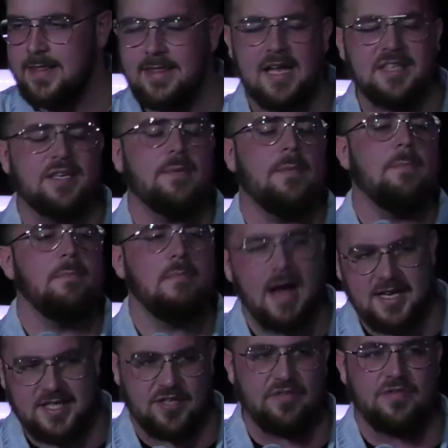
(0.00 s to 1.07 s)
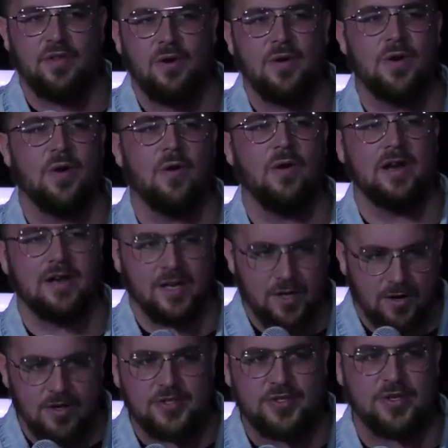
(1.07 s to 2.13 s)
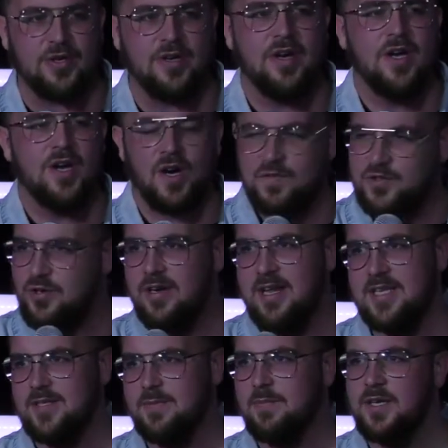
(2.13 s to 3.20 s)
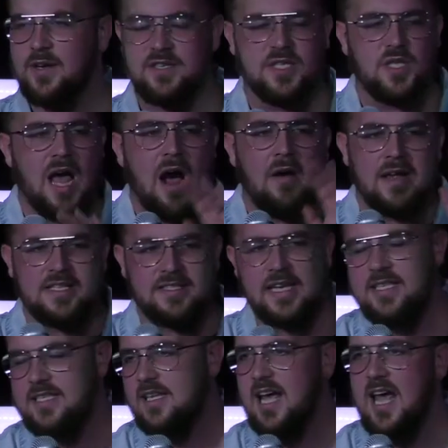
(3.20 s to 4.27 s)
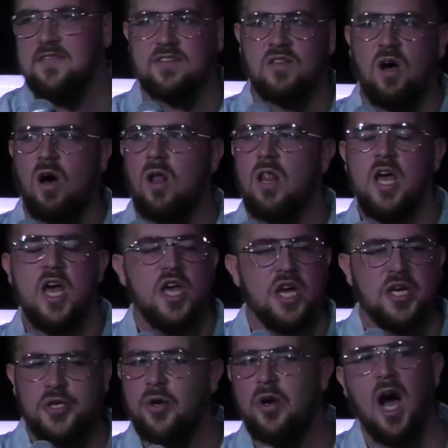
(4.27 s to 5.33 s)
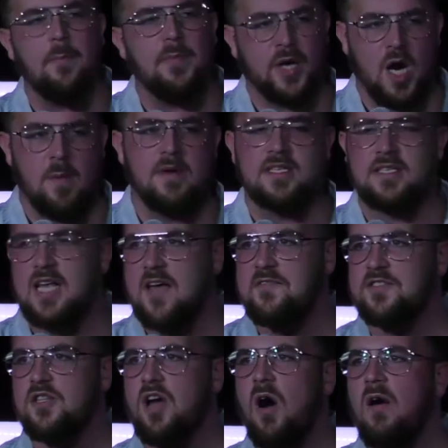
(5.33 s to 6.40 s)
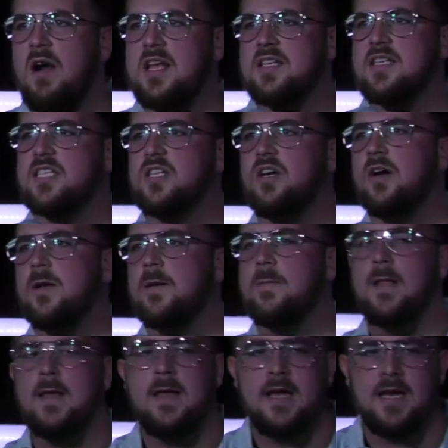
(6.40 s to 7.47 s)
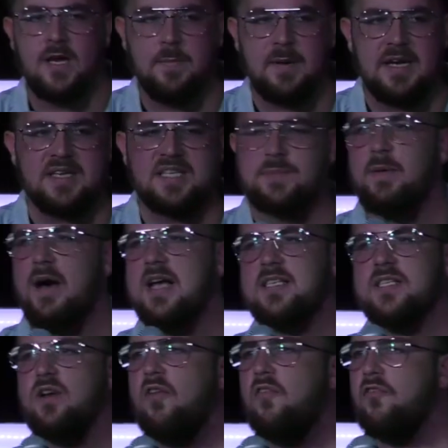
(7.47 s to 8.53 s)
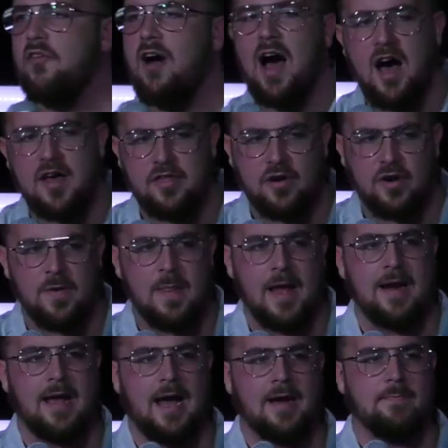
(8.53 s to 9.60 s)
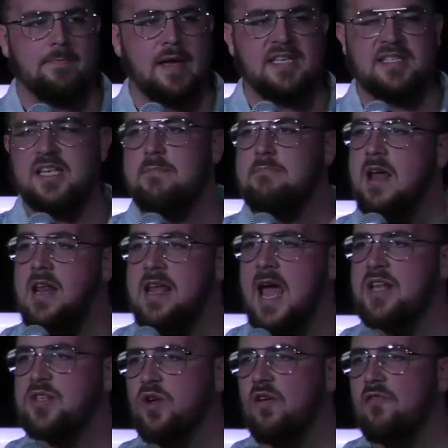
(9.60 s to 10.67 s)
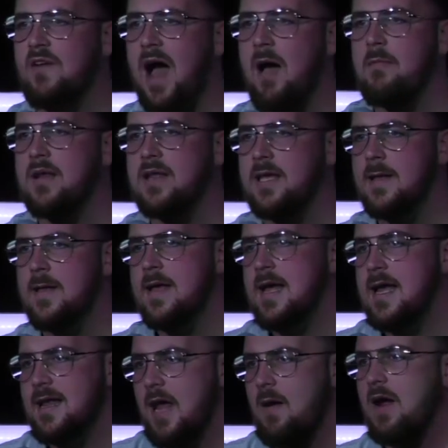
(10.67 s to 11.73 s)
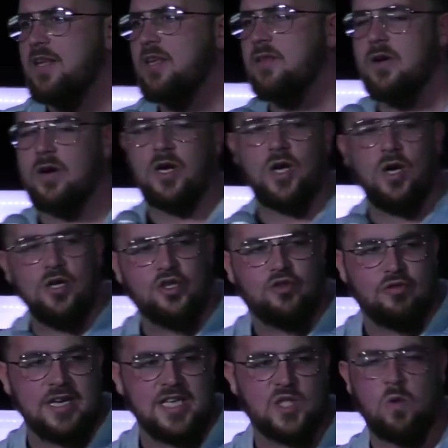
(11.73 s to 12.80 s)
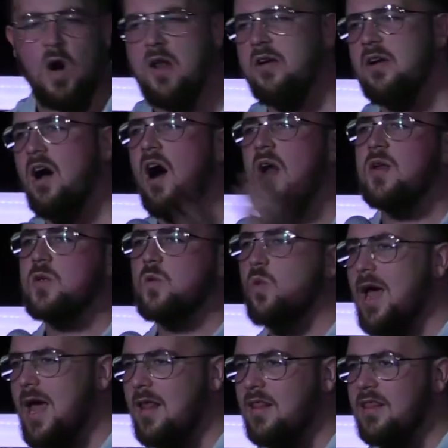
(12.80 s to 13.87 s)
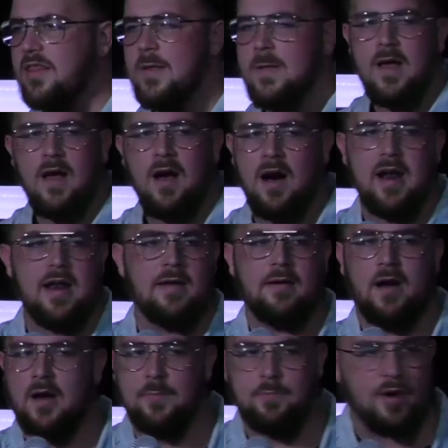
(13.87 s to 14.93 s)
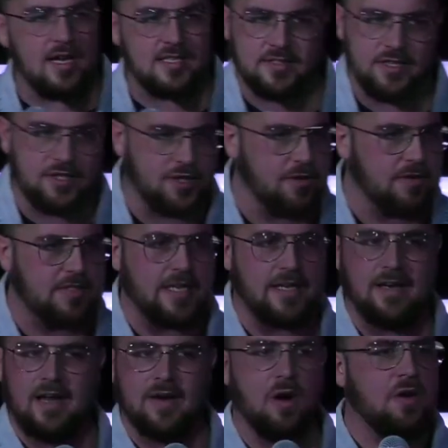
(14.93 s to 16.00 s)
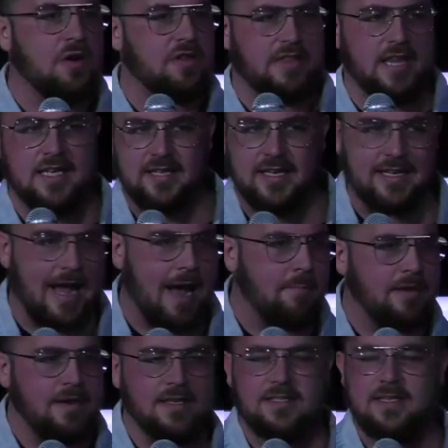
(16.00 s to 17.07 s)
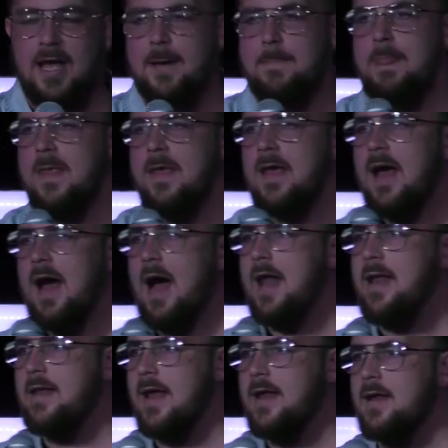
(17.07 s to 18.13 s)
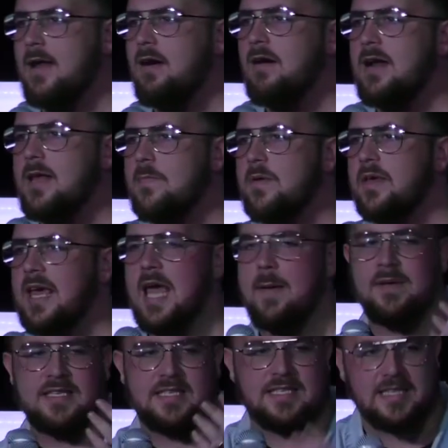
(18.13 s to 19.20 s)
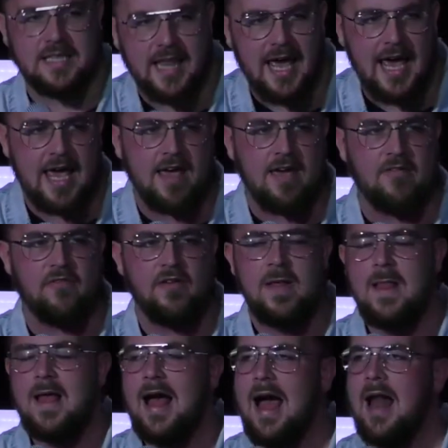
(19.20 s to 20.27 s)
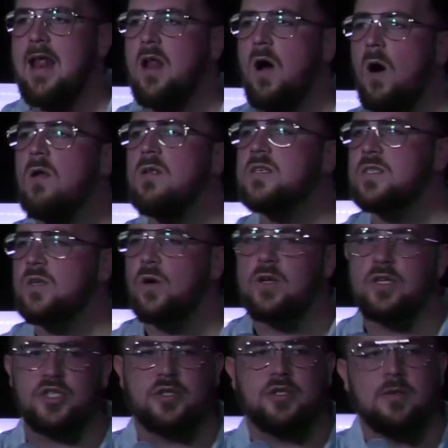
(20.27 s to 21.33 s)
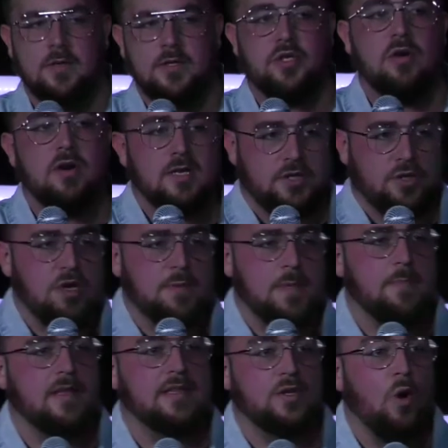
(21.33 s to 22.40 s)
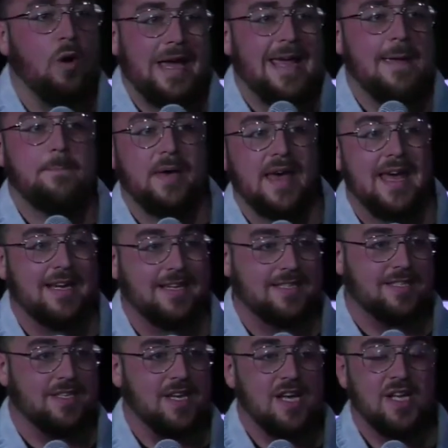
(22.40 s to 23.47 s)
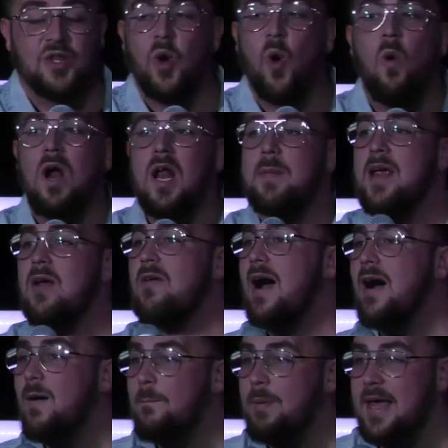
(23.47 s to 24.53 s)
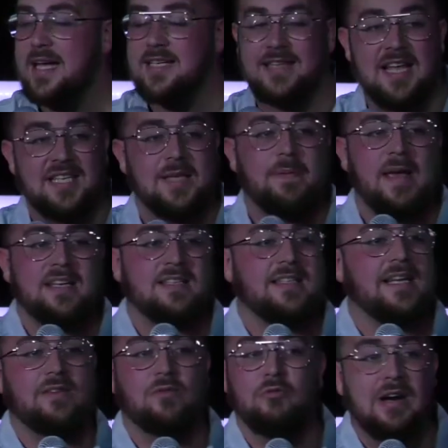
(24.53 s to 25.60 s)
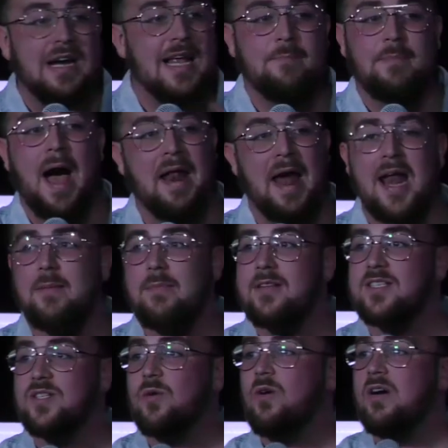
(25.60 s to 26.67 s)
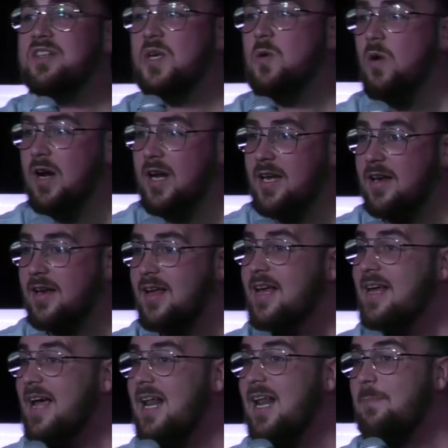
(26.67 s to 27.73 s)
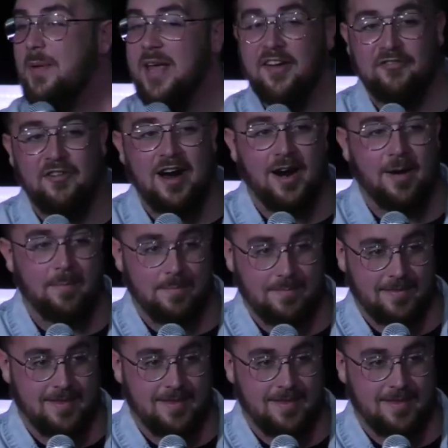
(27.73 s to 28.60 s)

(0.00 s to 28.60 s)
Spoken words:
That's a massive no-no in the culture of Judaism. Because this is how they see slaves and all. You do not become a slave. So not only is a son, you know, being despised his own father and basically humiliated his whole family, now he went to another country, squandered all his wealth on prostitutes and other things, like gambling, they said, and then literally became a slave. And then also, Jewish people don't eat pigs. Don't want to be around pigs. They see pigs as like really bad animals. So where is he working? In a pig farm.